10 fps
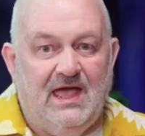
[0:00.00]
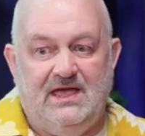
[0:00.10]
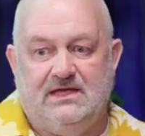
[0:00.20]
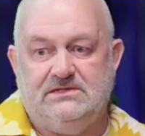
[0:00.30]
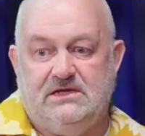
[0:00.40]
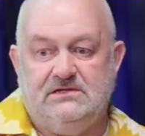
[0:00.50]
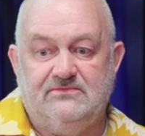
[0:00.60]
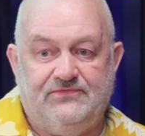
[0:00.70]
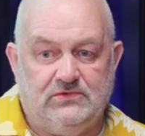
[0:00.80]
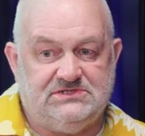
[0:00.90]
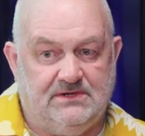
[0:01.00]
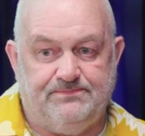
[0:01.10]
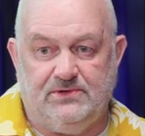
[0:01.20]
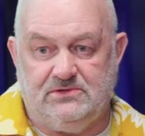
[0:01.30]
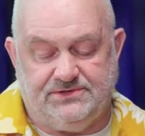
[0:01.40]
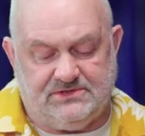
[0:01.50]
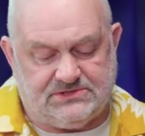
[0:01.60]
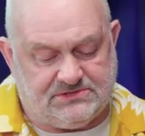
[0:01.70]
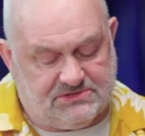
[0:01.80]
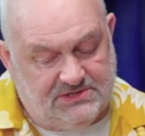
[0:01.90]
And for example,
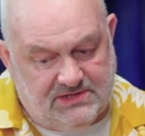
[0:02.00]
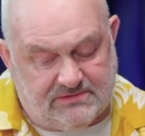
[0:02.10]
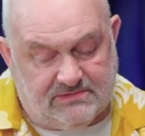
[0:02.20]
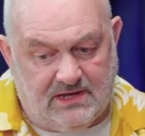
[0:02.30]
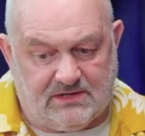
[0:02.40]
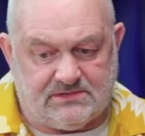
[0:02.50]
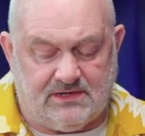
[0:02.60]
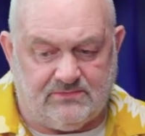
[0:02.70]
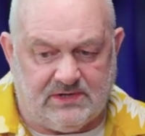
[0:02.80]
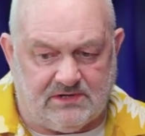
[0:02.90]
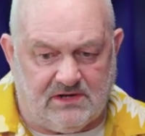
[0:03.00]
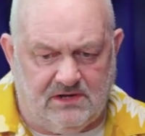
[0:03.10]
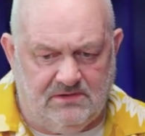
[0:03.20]
there's an area there where